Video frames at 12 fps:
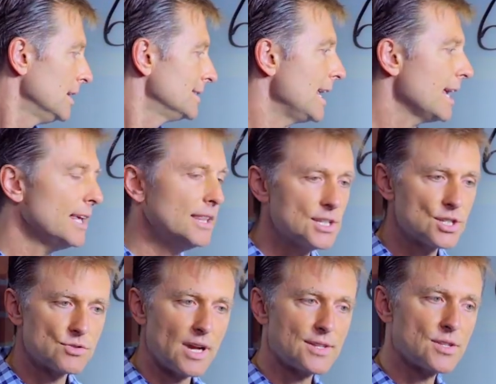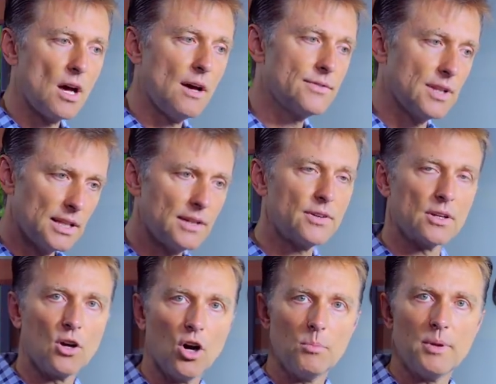taking the stress off the liver
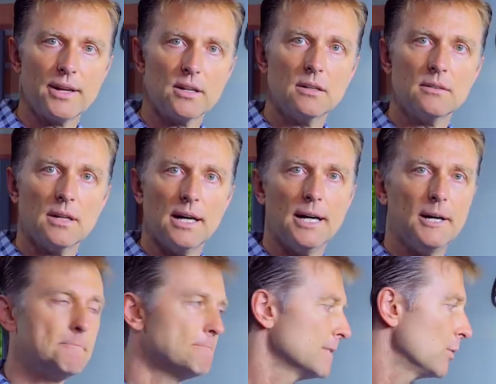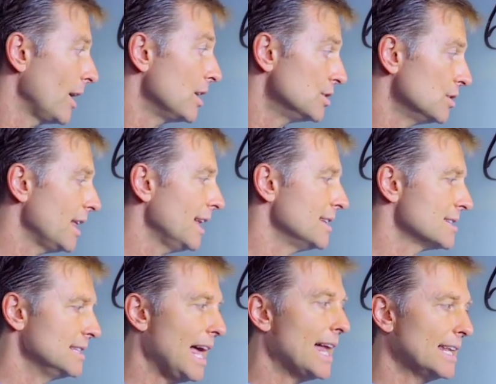and gallbladder, um, the way you do that
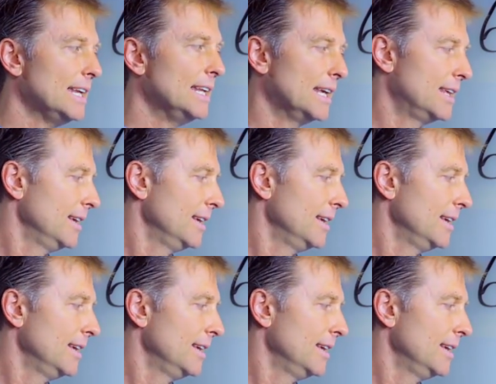is not eating.